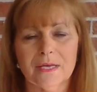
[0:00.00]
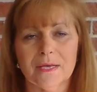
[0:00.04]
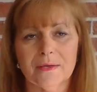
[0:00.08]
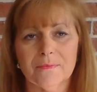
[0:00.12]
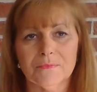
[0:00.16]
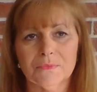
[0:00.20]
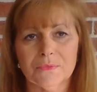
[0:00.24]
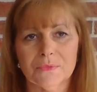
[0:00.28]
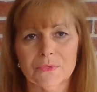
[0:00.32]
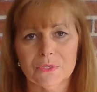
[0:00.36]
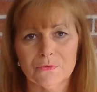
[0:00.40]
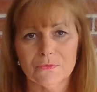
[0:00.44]

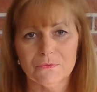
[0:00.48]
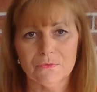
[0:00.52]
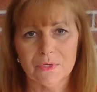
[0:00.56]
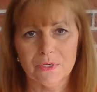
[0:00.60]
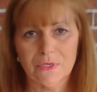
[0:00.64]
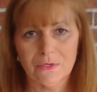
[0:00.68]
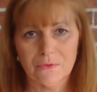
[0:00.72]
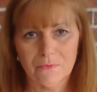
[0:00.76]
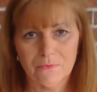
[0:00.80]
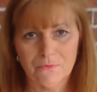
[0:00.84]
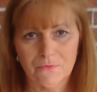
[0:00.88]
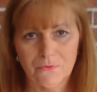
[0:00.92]
I'm going to
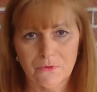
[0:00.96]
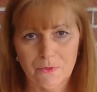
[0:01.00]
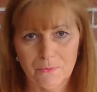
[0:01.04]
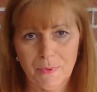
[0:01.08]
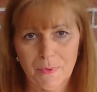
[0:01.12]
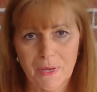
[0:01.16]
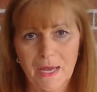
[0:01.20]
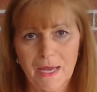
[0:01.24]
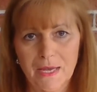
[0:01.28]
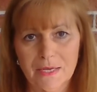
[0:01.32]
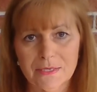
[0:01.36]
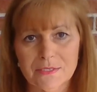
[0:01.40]
read a few
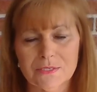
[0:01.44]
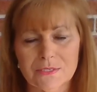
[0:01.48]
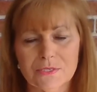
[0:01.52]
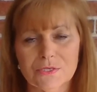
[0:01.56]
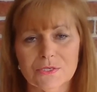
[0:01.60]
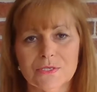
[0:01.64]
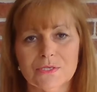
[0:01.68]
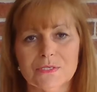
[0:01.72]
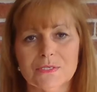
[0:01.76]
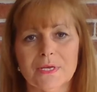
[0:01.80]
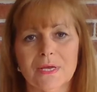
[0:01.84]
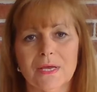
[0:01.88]

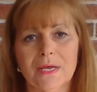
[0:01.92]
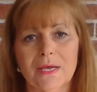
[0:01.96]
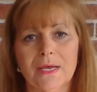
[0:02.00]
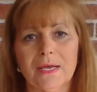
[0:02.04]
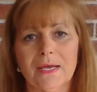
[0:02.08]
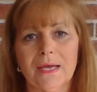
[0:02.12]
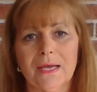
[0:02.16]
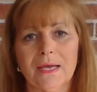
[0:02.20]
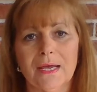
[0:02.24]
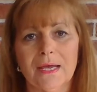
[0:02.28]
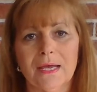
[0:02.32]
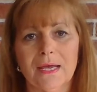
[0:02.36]
passages
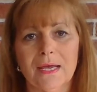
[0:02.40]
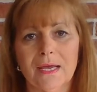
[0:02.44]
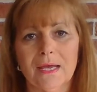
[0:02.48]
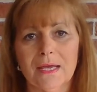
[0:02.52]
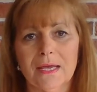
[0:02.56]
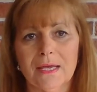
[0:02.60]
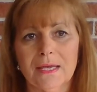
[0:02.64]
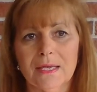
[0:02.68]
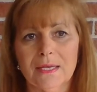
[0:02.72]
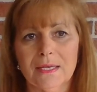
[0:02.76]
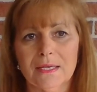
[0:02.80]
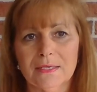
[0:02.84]

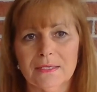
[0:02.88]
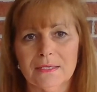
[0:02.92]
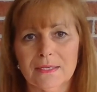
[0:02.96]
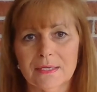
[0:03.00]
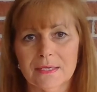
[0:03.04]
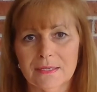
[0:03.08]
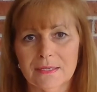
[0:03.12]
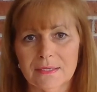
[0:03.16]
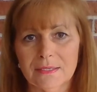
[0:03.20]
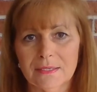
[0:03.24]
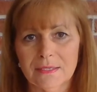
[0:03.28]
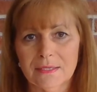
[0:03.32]
and
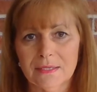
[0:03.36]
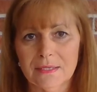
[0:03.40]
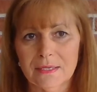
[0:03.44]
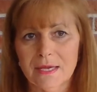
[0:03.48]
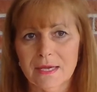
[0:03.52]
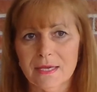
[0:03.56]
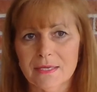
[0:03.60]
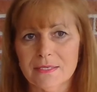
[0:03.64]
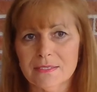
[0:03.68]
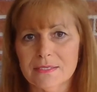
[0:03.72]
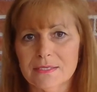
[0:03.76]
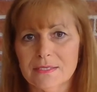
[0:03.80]

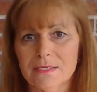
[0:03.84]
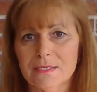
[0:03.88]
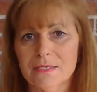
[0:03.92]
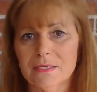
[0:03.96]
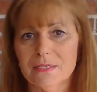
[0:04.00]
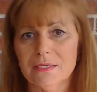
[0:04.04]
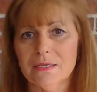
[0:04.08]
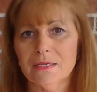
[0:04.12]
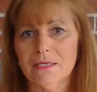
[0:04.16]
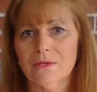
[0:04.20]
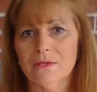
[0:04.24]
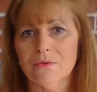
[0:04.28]
let's
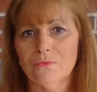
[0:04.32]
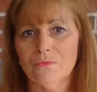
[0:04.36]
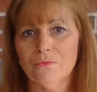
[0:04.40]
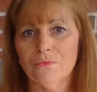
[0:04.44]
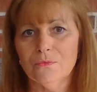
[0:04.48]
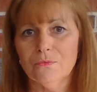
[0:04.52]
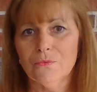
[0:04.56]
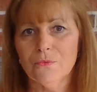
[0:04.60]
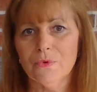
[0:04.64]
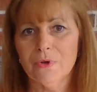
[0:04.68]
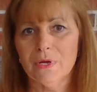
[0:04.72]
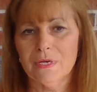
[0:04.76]
see
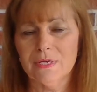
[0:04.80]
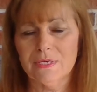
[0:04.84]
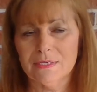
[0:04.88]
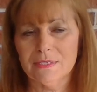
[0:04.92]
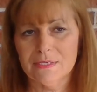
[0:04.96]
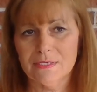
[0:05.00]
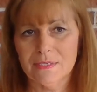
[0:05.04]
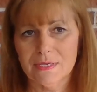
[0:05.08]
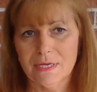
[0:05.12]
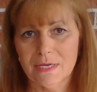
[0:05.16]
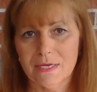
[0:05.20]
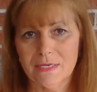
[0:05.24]
what he
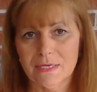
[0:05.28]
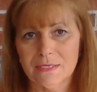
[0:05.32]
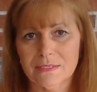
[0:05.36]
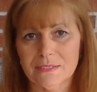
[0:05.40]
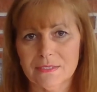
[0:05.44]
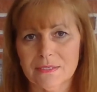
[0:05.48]
says.